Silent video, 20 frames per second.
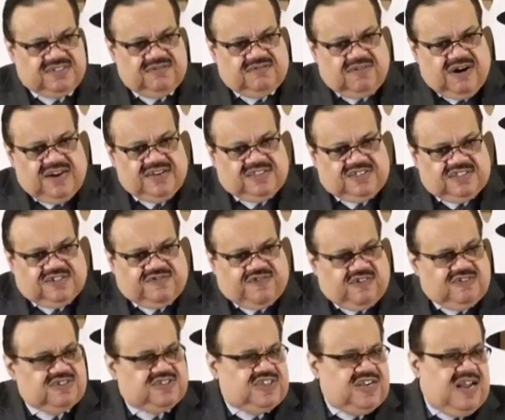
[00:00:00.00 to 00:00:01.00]
the righteous.
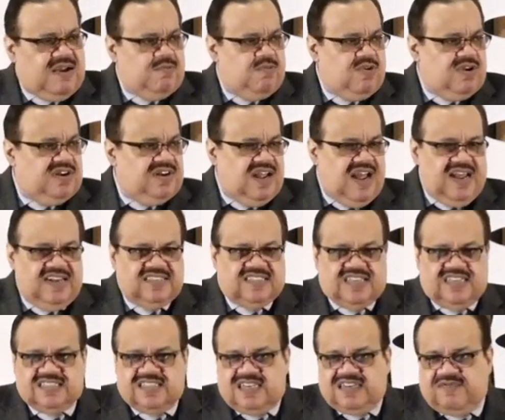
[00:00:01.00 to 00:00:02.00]
1 John 1 9
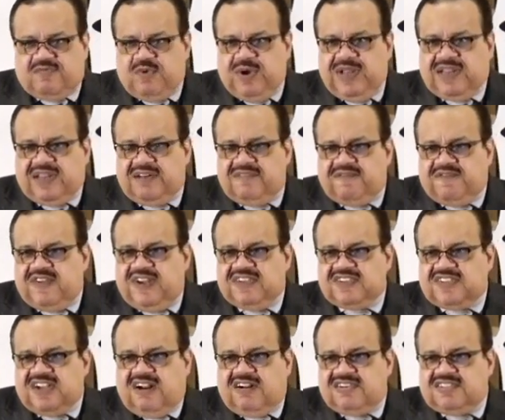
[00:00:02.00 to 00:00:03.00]
says that if we
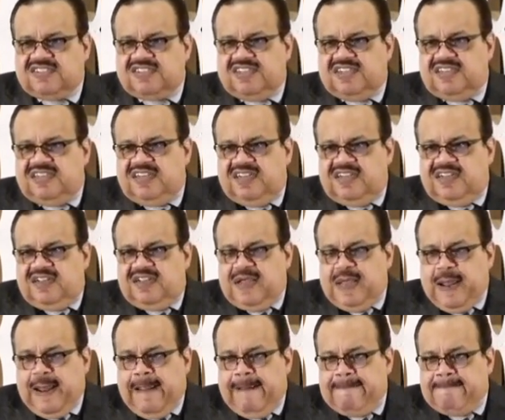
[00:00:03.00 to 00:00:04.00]
confess our sin,
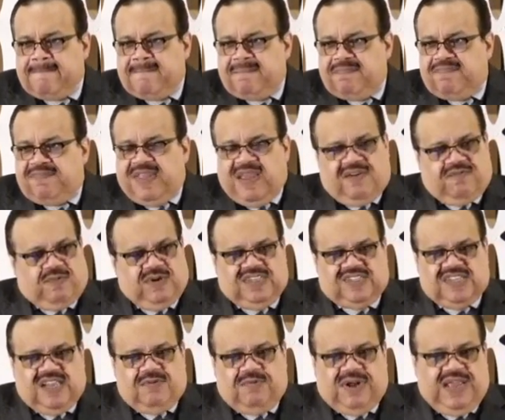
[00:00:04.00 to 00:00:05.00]
now if we
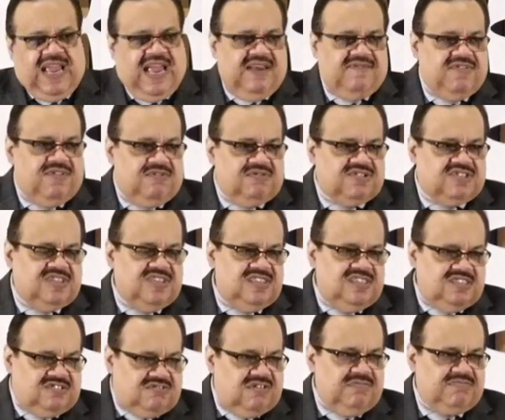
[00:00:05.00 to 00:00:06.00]
say we have no sin,
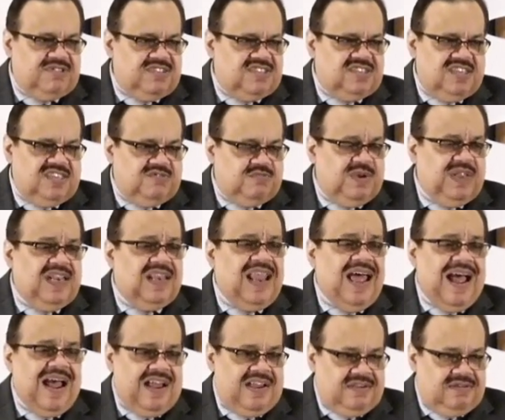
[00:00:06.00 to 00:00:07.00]
the scripture says we
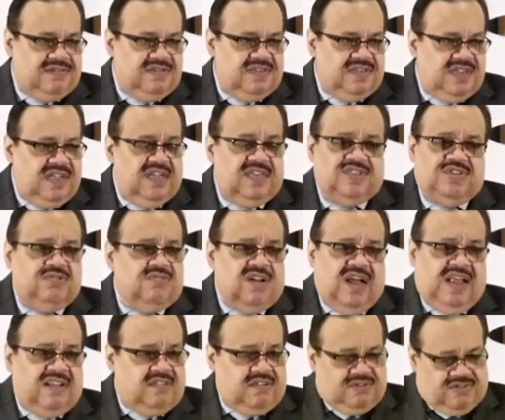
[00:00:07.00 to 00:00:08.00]
lie and do
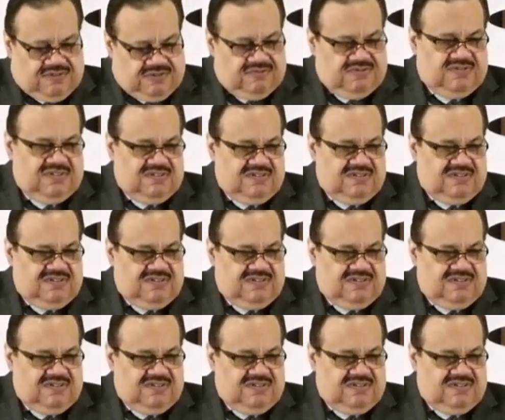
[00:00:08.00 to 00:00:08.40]
not the truth.